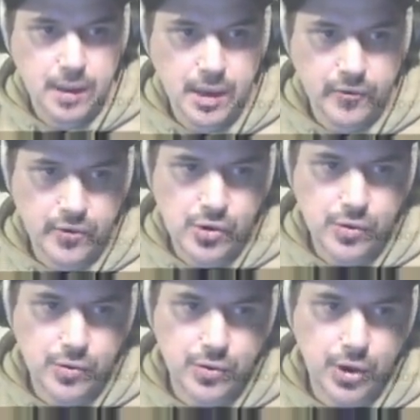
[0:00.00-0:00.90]
If
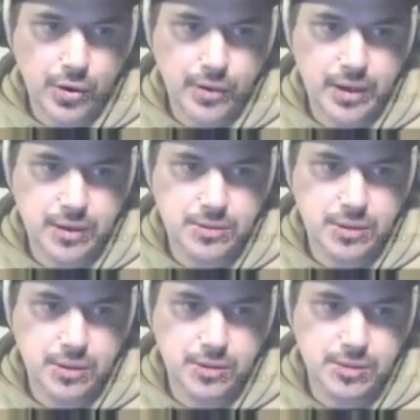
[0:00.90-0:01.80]
you go into
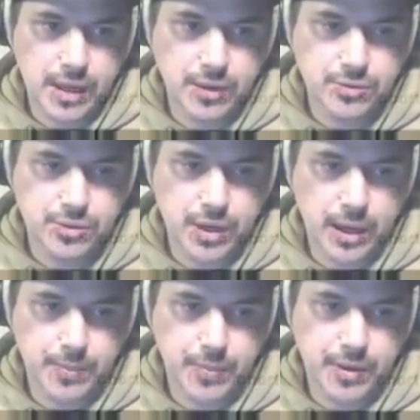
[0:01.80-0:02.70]
your Sound
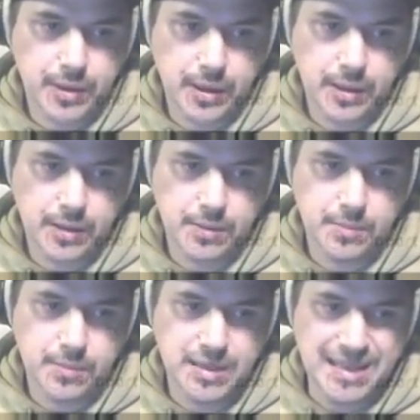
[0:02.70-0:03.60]
Trap
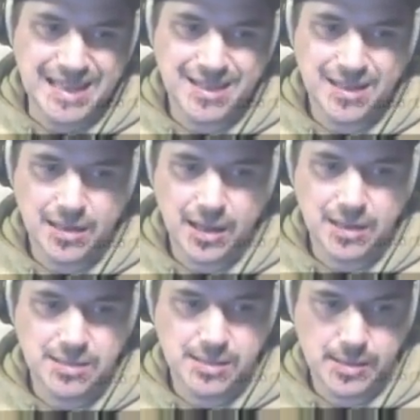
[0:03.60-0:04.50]
link that I
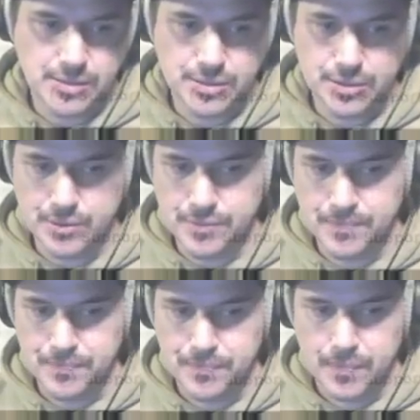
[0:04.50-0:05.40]
sent you,
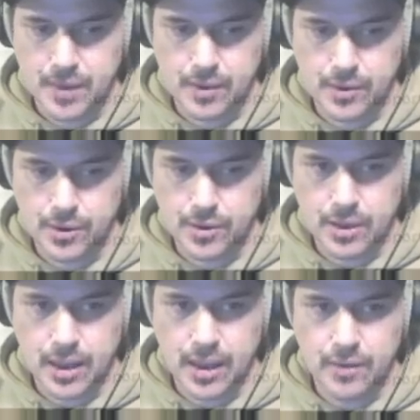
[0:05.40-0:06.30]
you're going
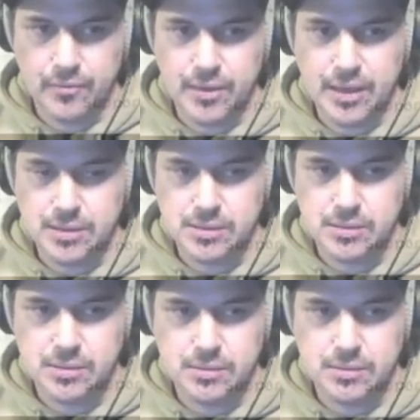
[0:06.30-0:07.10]
to have this.